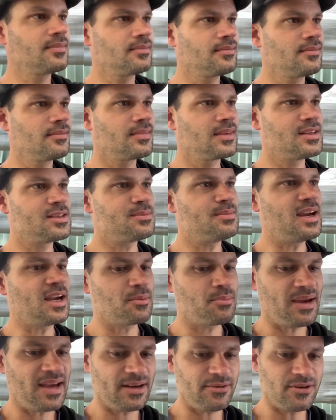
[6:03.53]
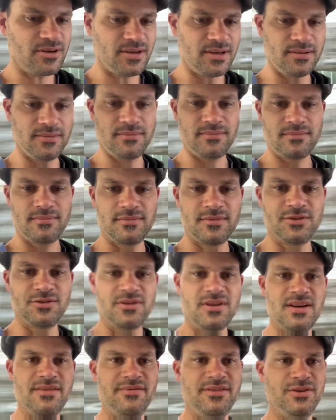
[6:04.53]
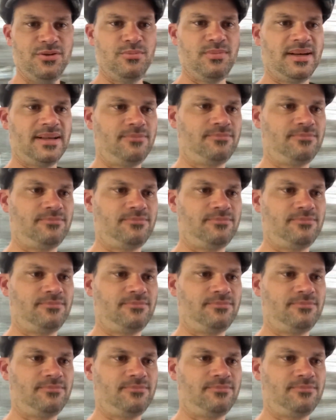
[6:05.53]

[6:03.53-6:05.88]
Smack bang right in view, but